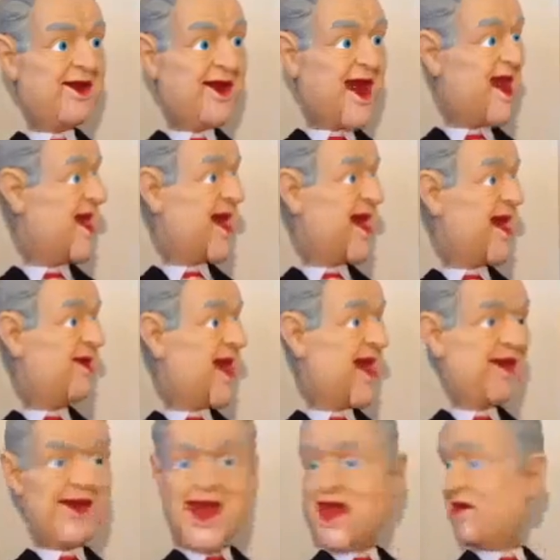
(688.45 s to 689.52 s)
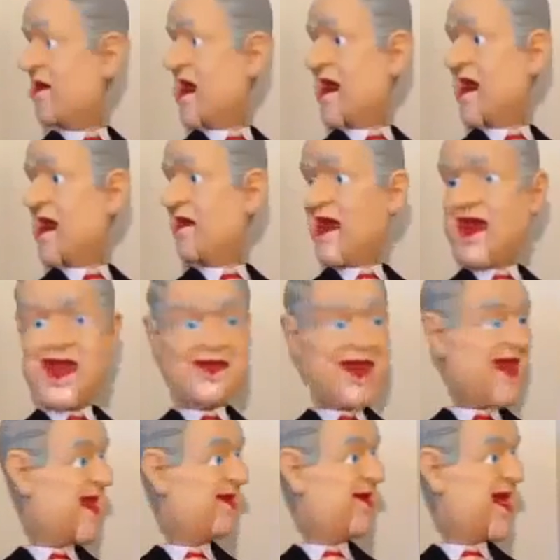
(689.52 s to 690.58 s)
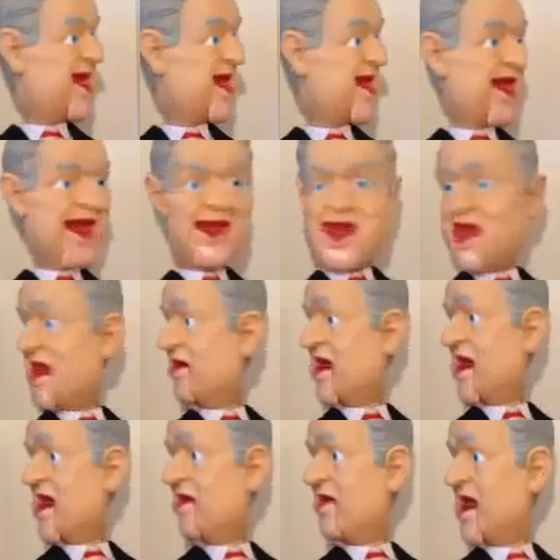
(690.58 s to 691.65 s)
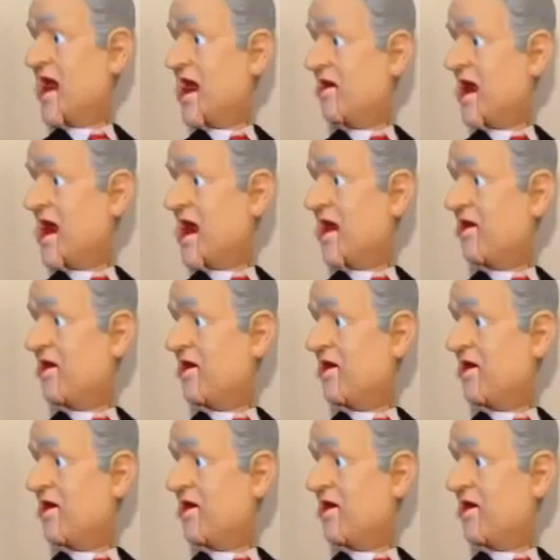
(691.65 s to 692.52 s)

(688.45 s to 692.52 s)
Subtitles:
When I was an ugly kid too, I went to my pet store. People kept asking how big I'd get.